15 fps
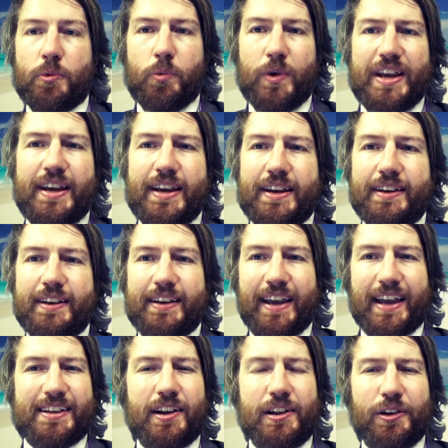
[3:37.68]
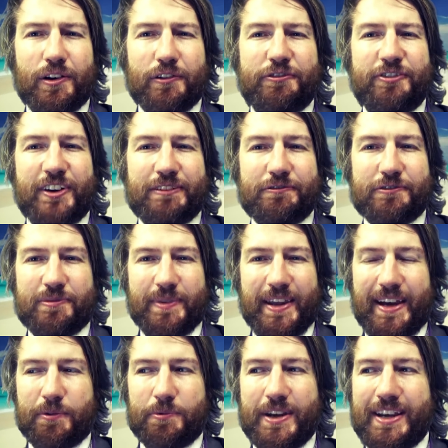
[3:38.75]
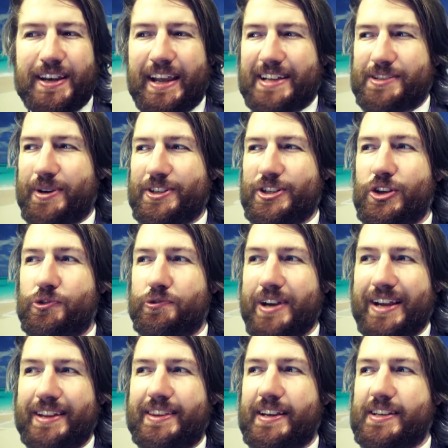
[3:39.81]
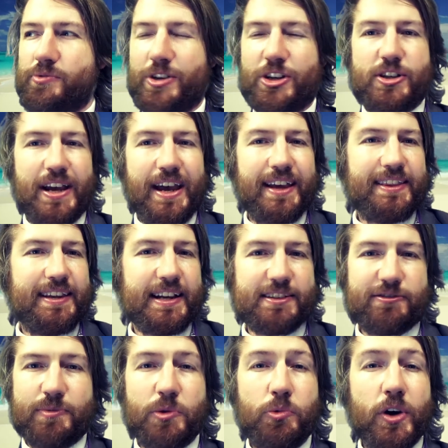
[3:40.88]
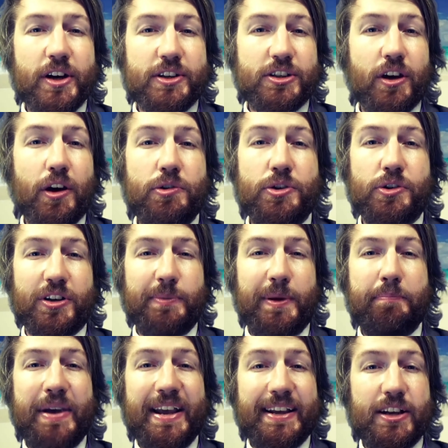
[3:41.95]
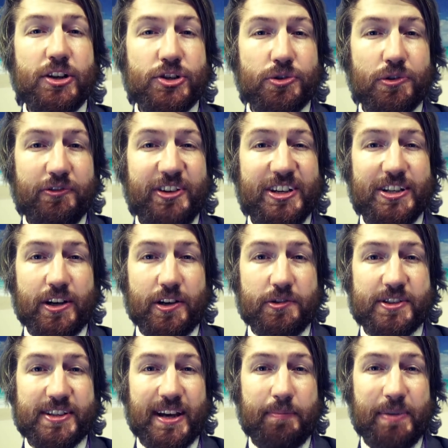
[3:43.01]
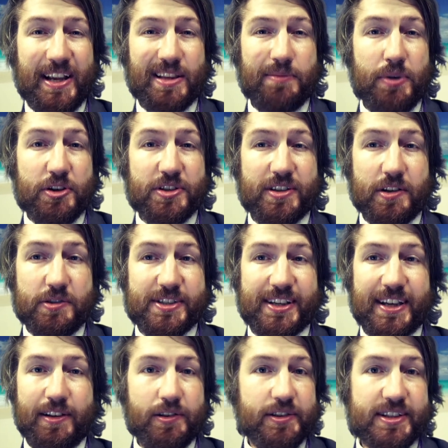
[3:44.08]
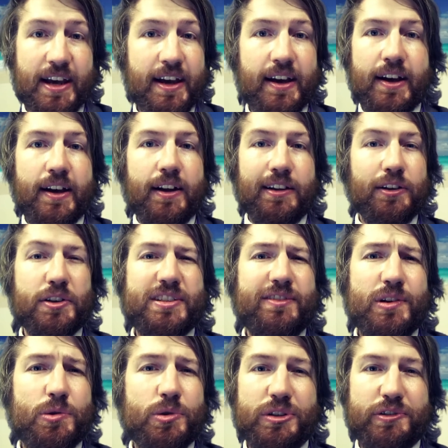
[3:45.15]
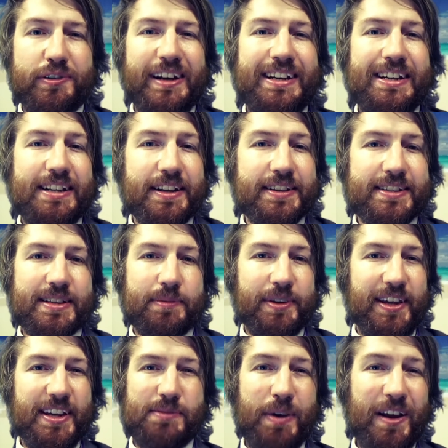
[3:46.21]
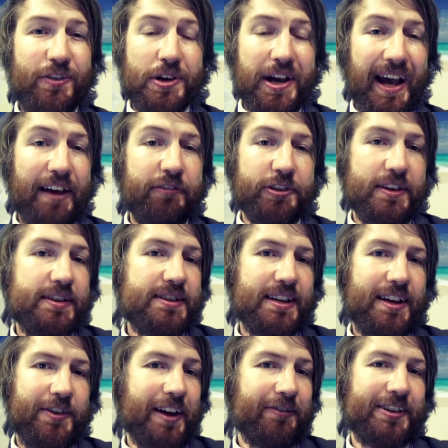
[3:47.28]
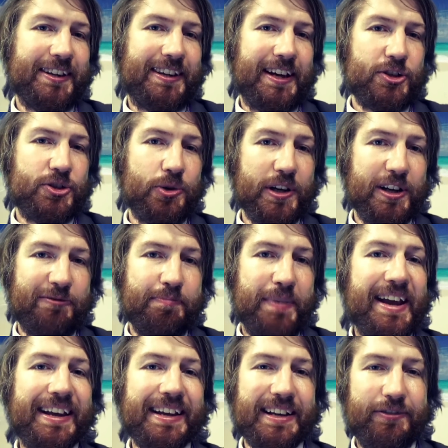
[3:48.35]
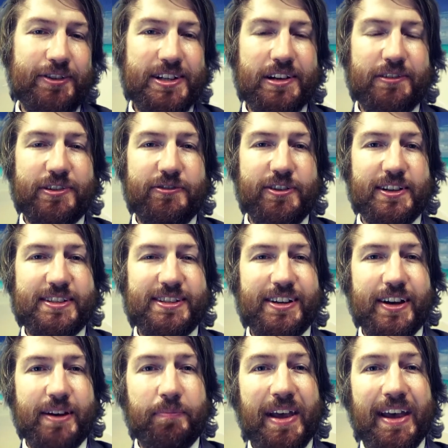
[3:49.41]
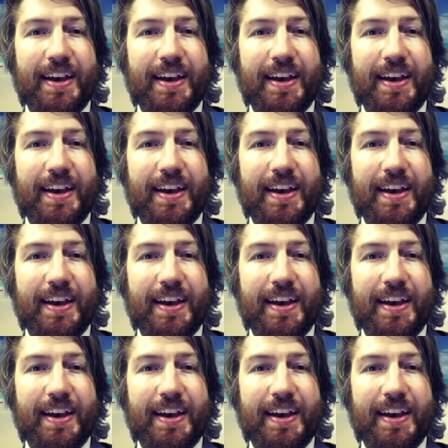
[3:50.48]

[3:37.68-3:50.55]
We get a lot of fun from that. We get to actually create things, we share things. From the word go, you're going to be making short videos and making the most of those skills. Lots of you have already done some of this, but if you haven't had that joy of making a video for the first time,